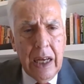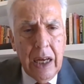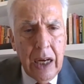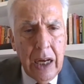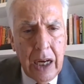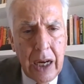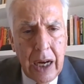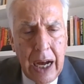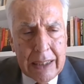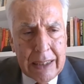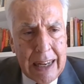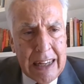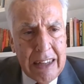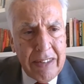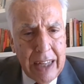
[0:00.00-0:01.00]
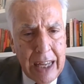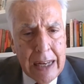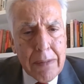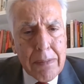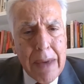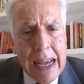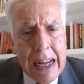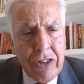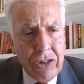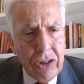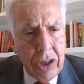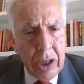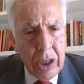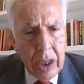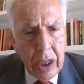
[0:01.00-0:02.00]
at least in
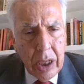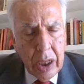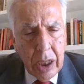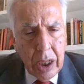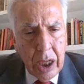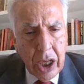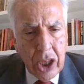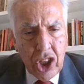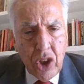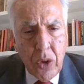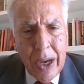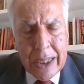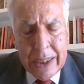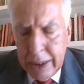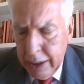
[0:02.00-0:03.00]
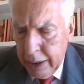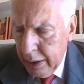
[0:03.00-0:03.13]
major US